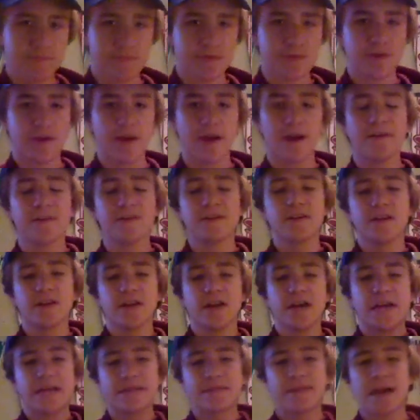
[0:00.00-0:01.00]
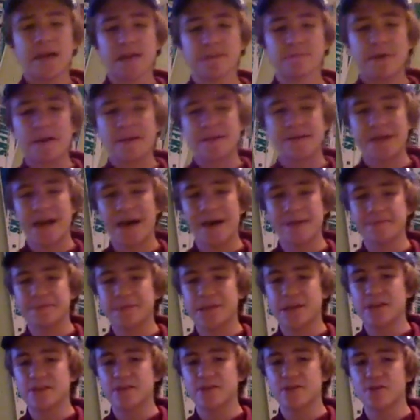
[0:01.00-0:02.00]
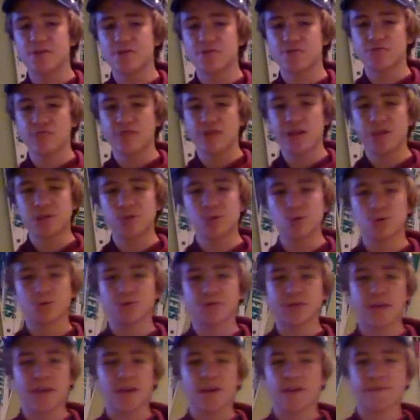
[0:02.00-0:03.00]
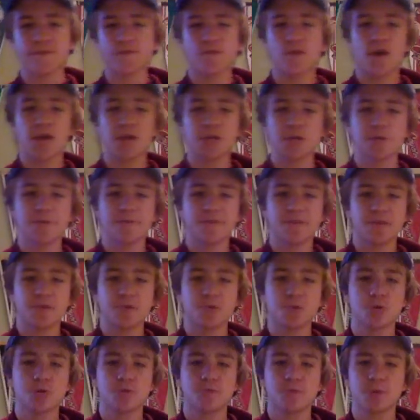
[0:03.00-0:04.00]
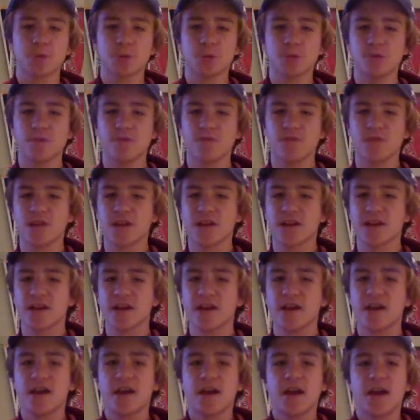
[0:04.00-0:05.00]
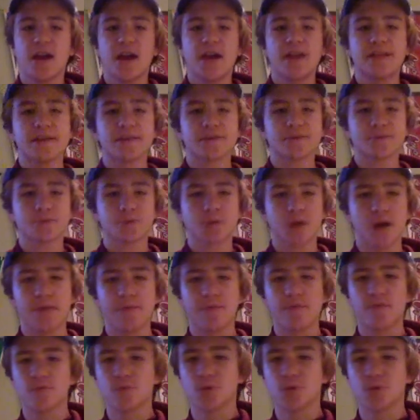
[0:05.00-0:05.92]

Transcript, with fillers: So yeah, that is my top 10 New York Rangers. Thank you guys for watching. If you enjoyed, make sure to leave a like, hit that subscribe button.